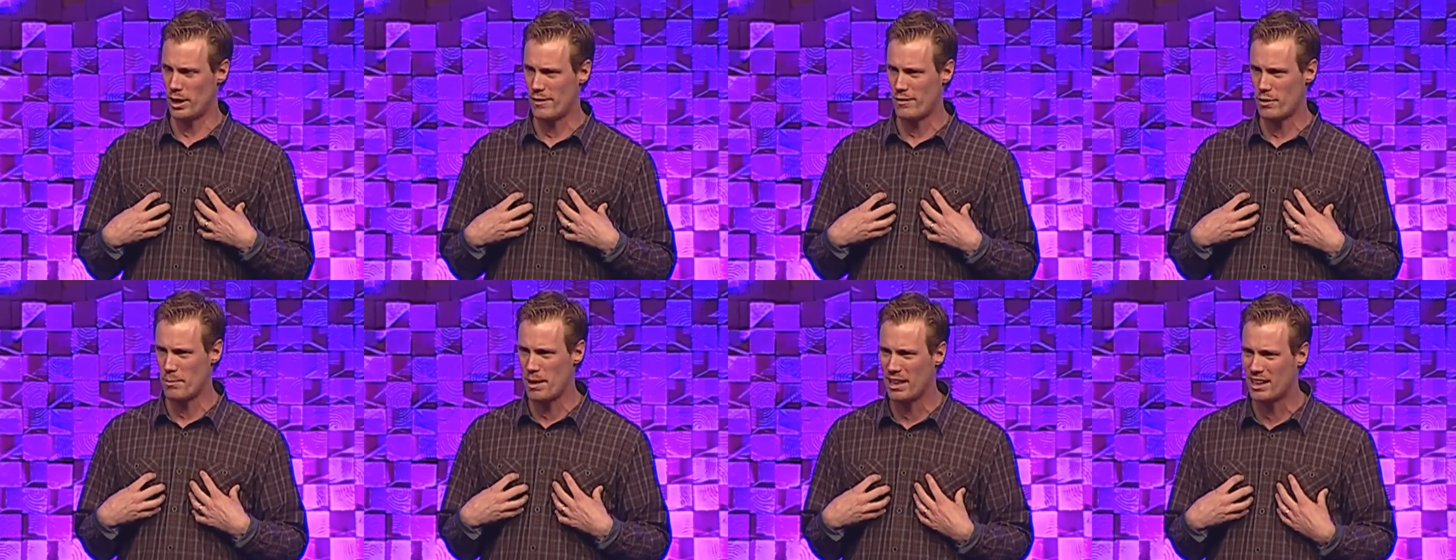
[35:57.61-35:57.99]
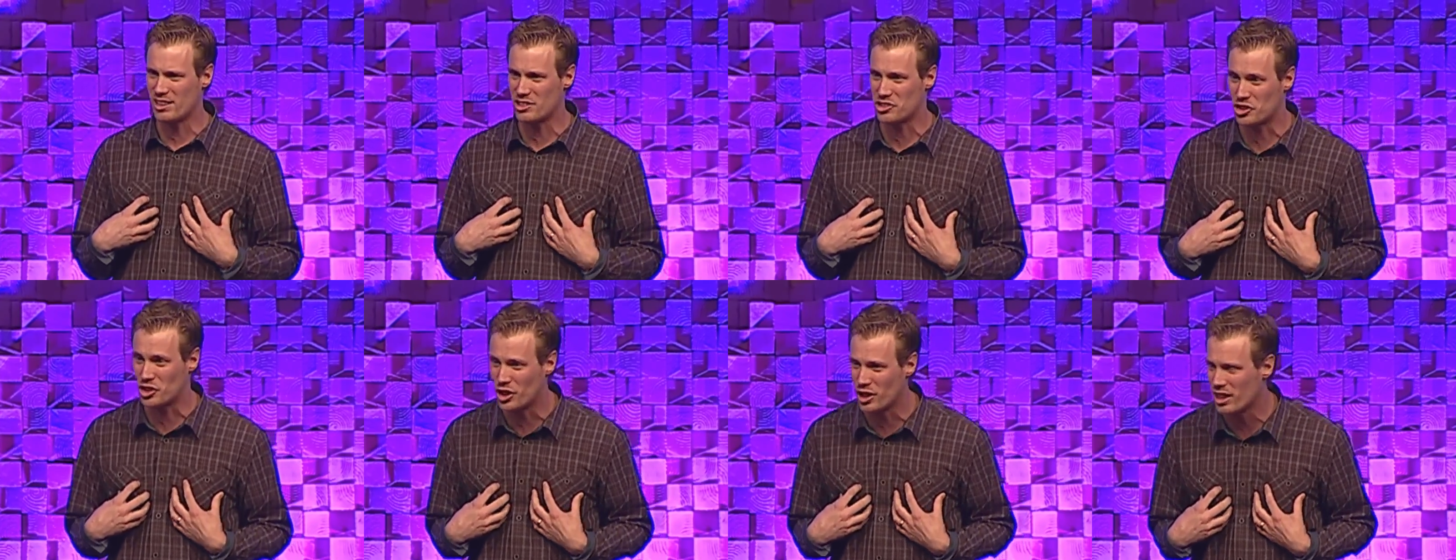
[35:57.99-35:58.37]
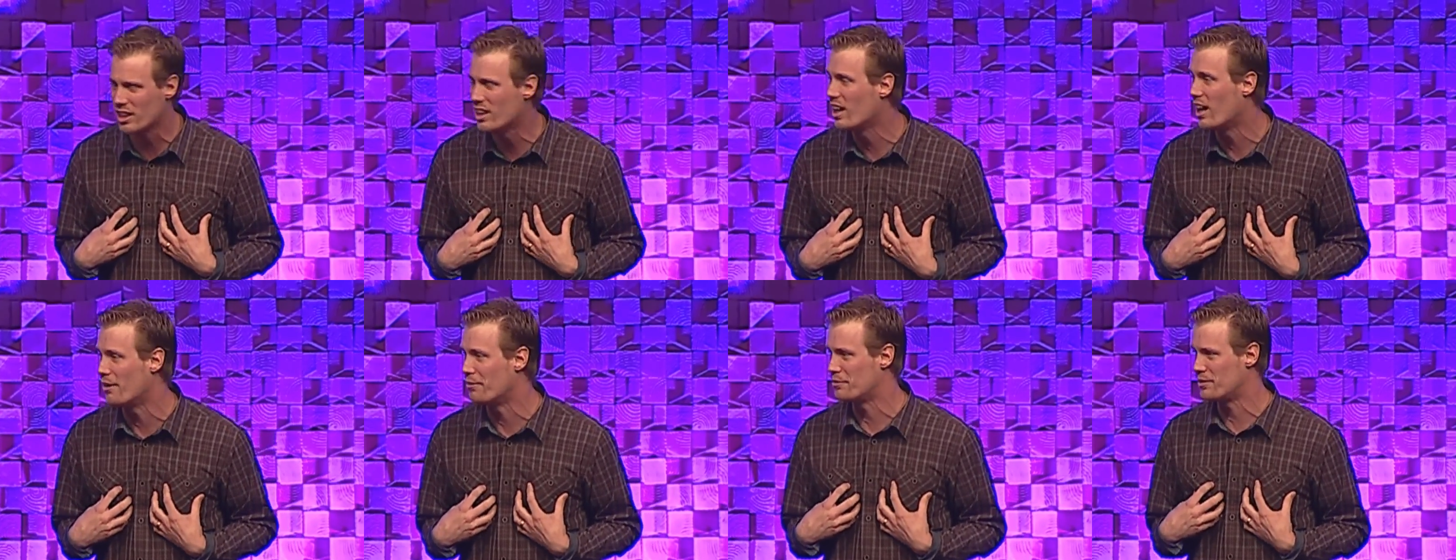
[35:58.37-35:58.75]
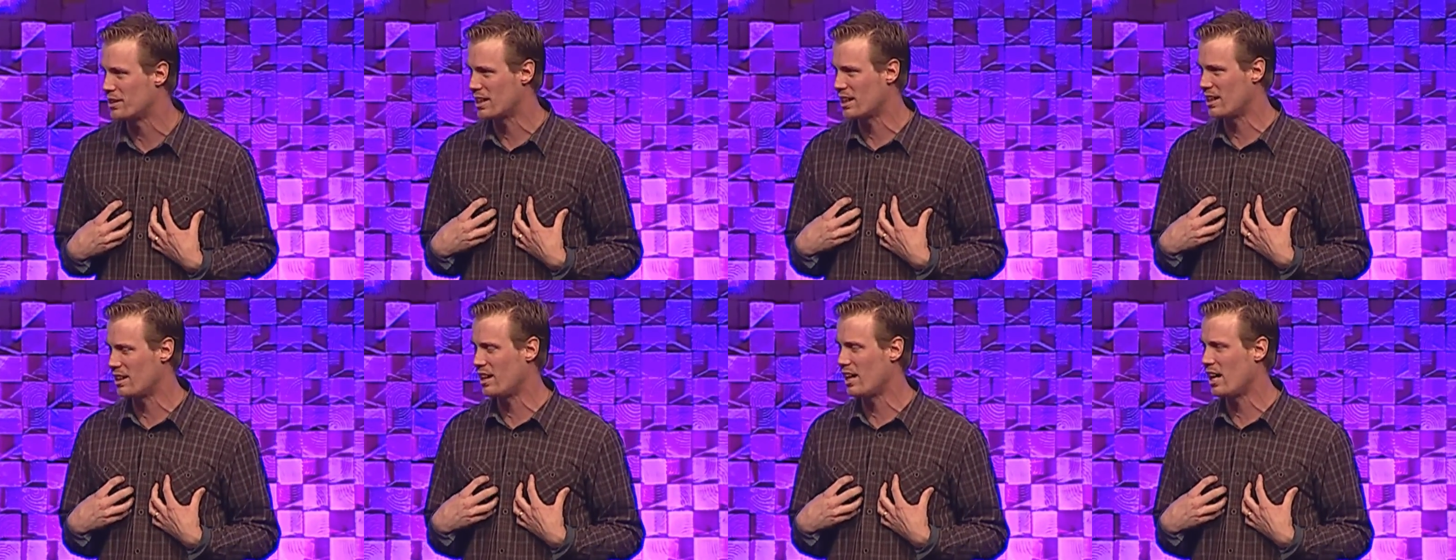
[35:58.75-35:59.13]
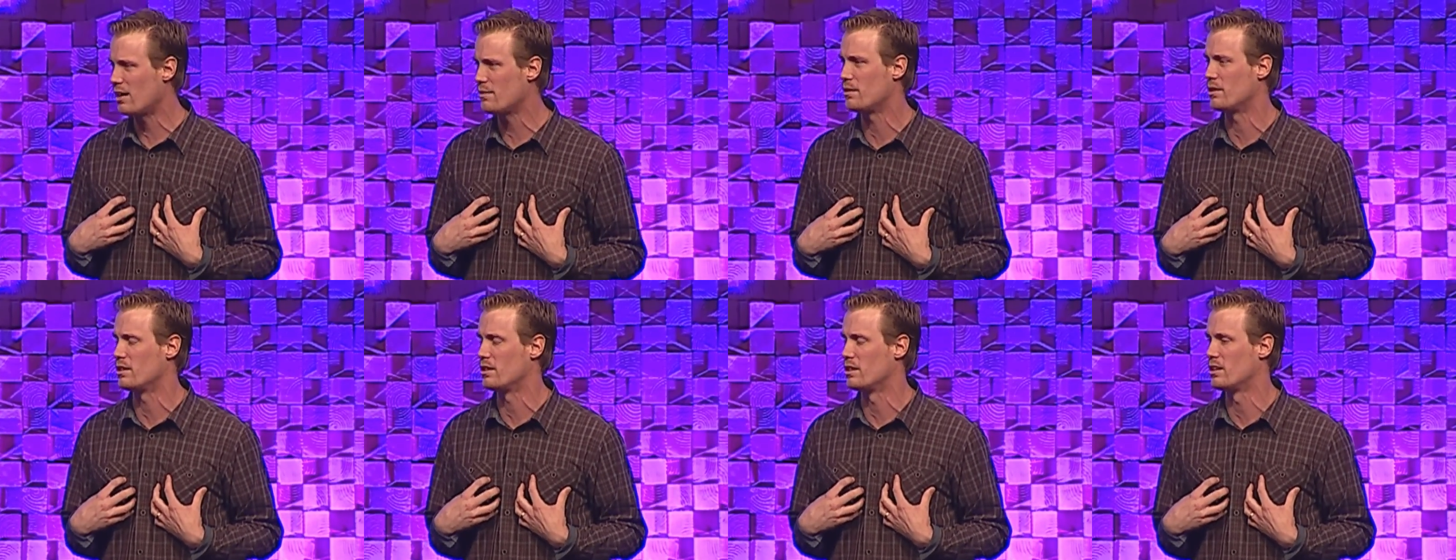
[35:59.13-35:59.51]
ever make us good enough to get into
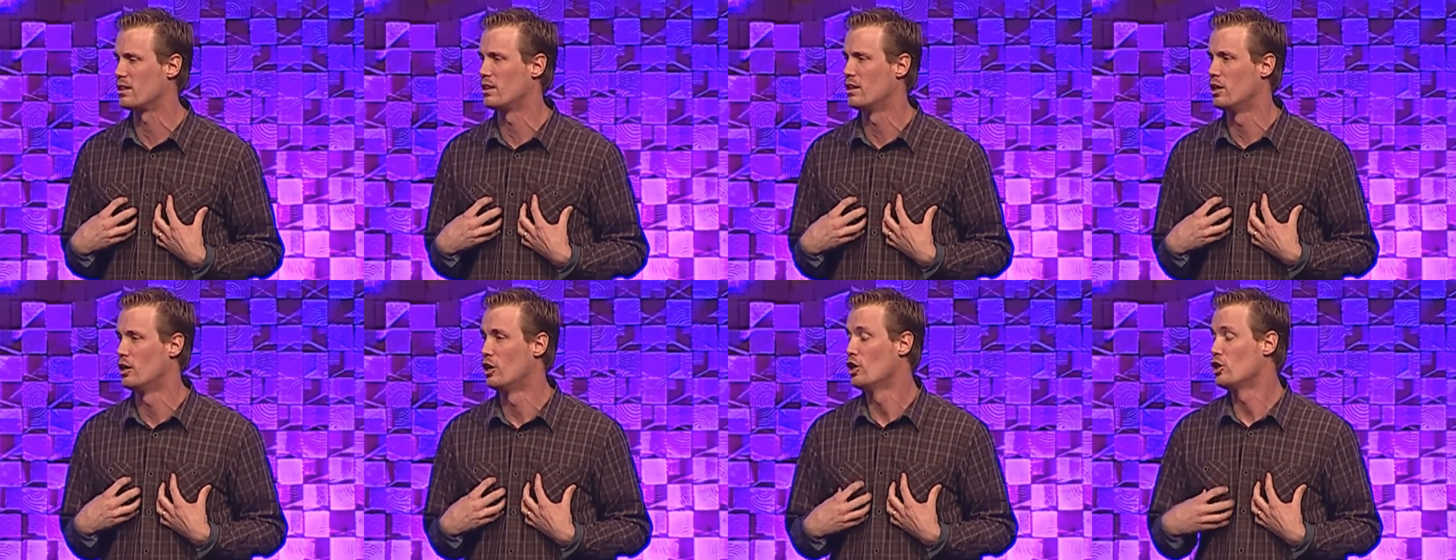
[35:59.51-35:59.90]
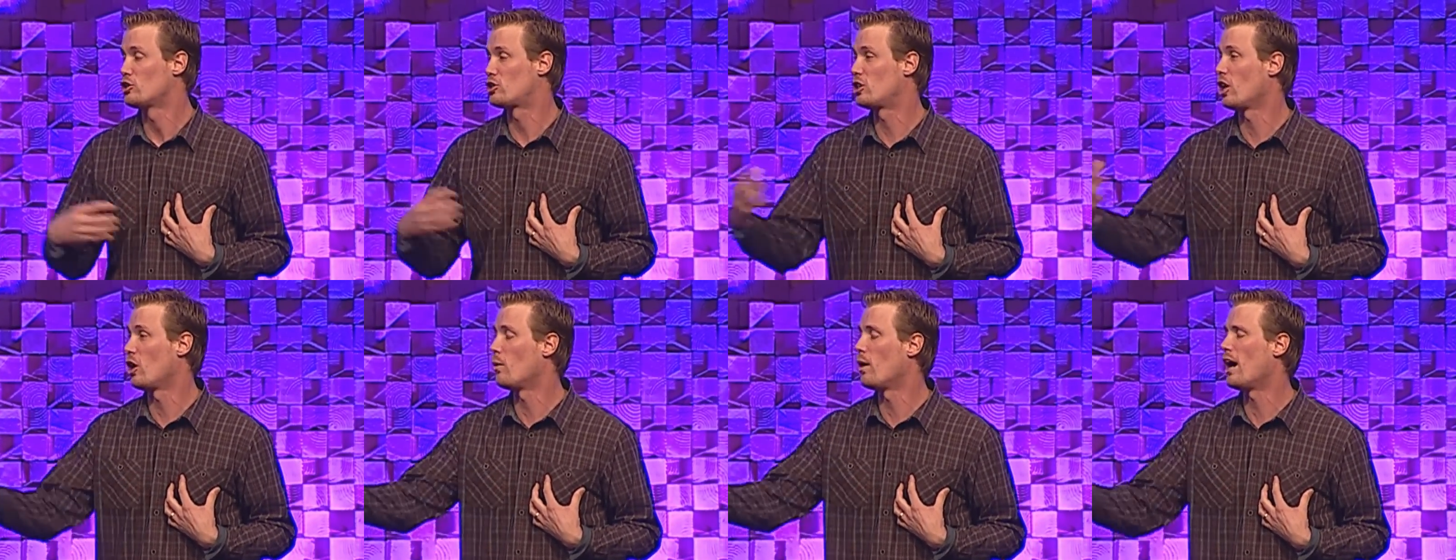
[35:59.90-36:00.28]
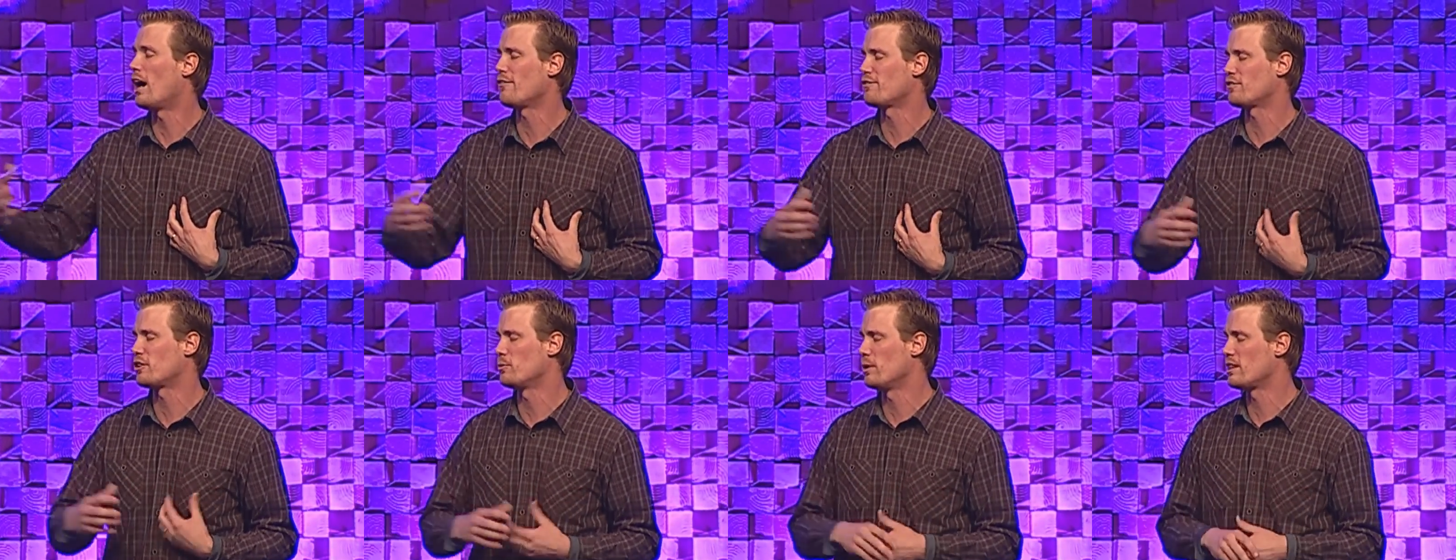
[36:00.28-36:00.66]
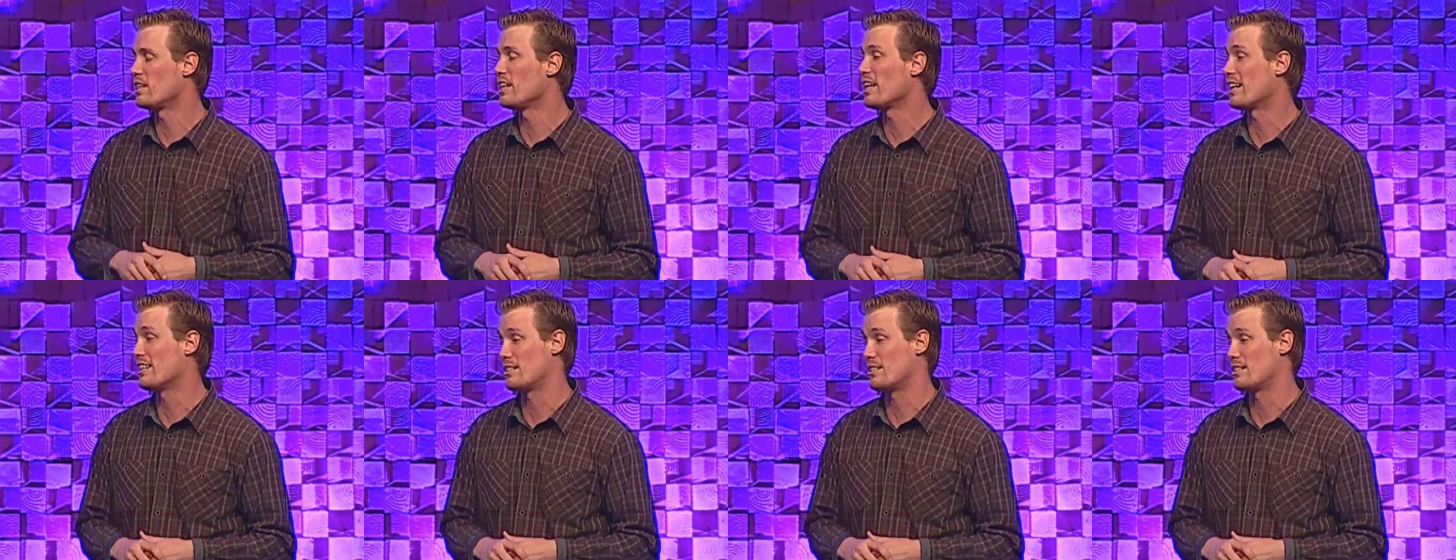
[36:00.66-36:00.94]
heaven. So often we think,